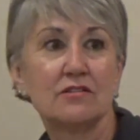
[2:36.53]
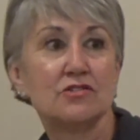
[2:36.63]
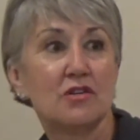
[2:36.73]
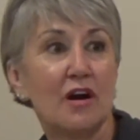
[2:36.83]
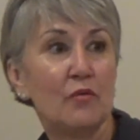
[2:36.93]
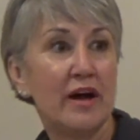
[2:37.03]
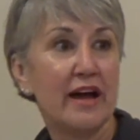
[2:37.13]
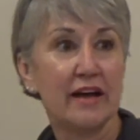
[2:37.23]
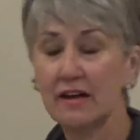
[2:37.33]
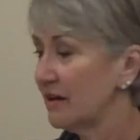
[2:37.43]
Draw
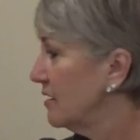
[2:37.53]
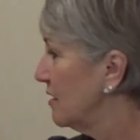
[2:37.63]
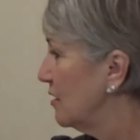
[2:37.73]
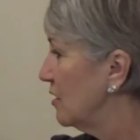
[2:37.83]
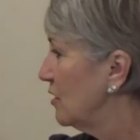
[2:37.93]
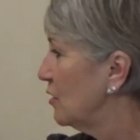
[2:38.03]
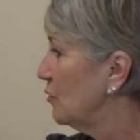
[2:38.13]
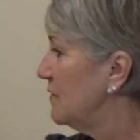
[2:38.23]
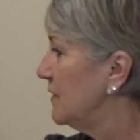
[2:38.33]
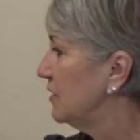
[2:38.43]
away.
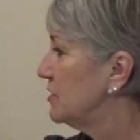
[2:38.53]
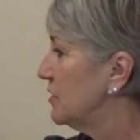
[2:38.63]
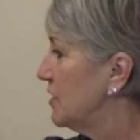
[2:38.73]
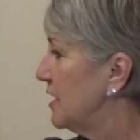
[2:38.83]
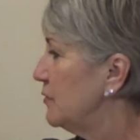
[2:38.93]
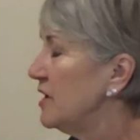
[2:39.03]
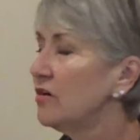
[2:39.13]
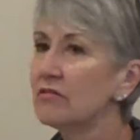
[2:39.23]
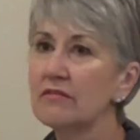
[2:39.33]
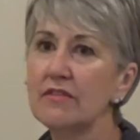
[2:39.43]
We feel dirty. We
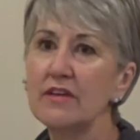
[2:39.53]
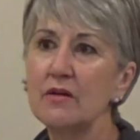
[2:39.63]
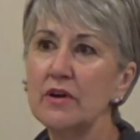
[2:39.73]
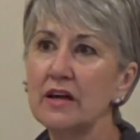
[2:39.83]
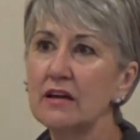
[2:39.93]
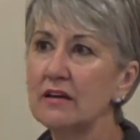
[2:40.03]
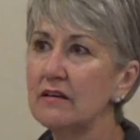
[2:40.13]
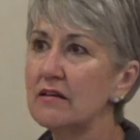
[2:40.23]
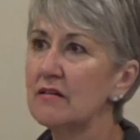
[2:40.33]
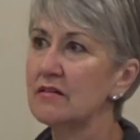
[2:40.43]
don't think we
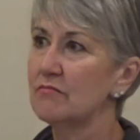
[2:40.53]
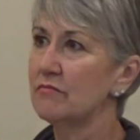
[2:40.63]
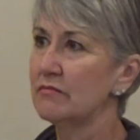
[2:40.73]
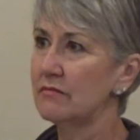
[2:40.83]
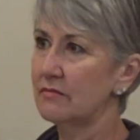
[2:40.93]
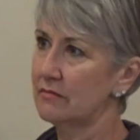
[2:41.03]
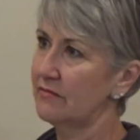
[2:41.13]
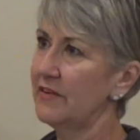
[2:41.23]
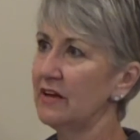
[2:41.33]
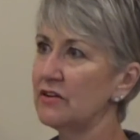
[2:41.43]
can
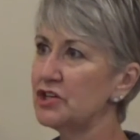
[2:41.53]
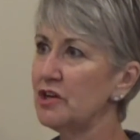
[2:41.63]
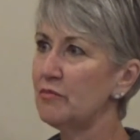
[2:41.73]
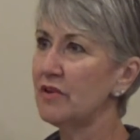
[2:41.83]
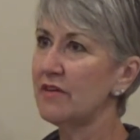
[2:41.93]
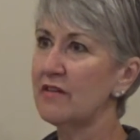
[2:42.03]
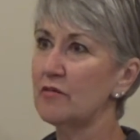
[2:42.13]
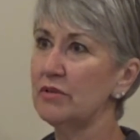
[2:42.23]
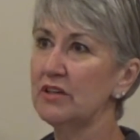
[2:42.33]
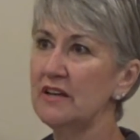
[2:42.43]
fellowship with other
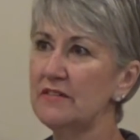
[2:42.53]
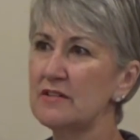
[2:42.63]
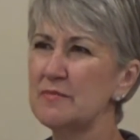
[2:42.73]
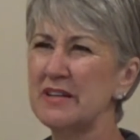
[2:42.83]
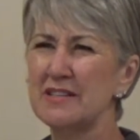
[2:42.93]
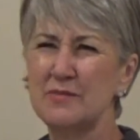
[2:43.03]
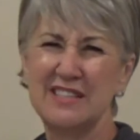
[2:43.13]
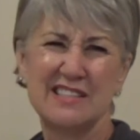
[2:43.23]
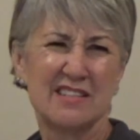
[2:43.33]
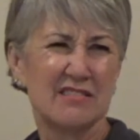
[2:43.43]
believers because we
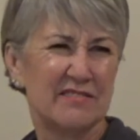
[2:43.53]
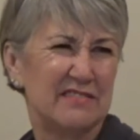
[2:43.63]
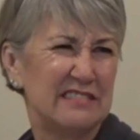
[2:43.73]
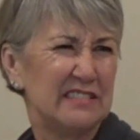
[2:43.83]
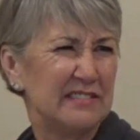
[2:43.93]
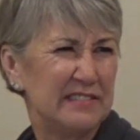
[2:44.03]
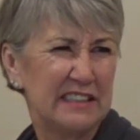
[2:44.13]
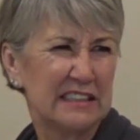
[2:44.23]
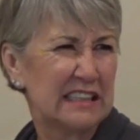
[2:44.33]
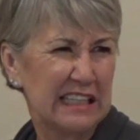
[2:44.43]
just don't
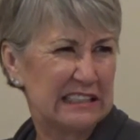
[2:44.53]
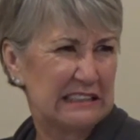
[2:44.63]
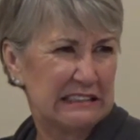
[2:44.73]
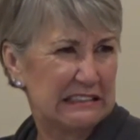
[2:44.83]
feel like